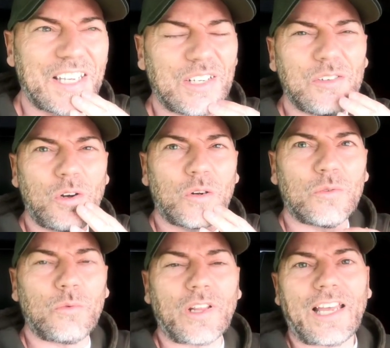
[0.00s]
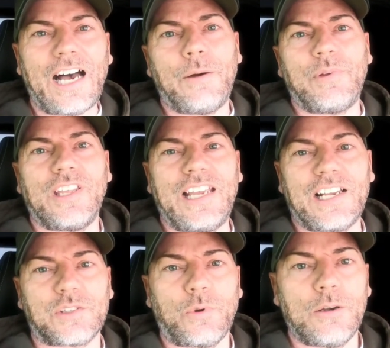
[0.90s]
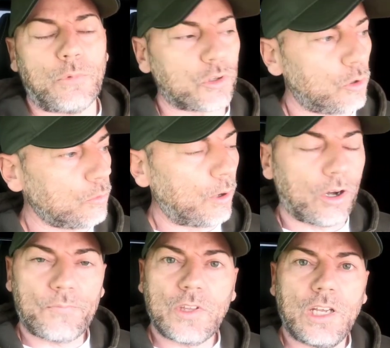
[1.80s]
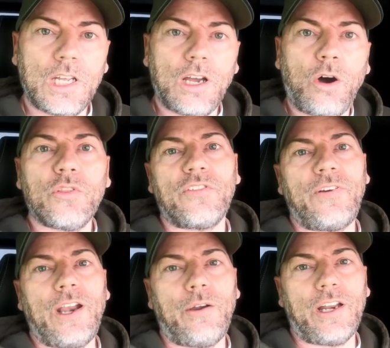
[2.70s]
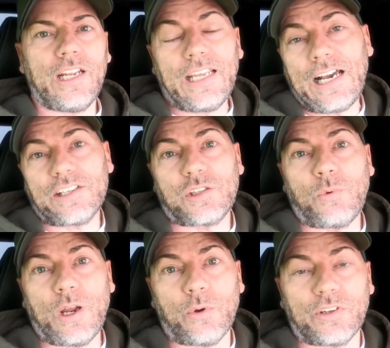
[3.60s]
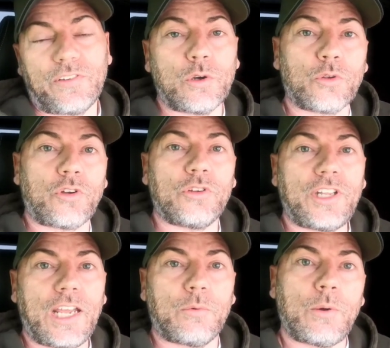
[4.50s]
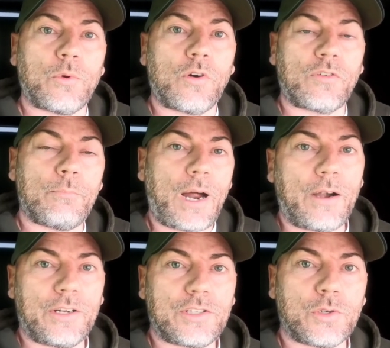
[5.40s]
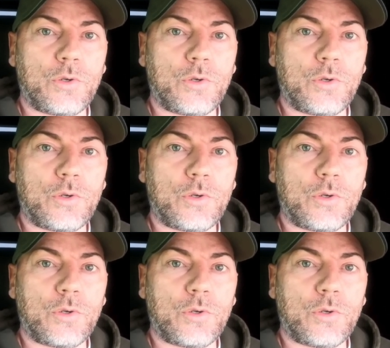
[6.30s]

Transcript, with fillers: I said, not really happy that he has to wear a muzzle, but on the ferry he has to wear one if he goes on deck when we go from Barry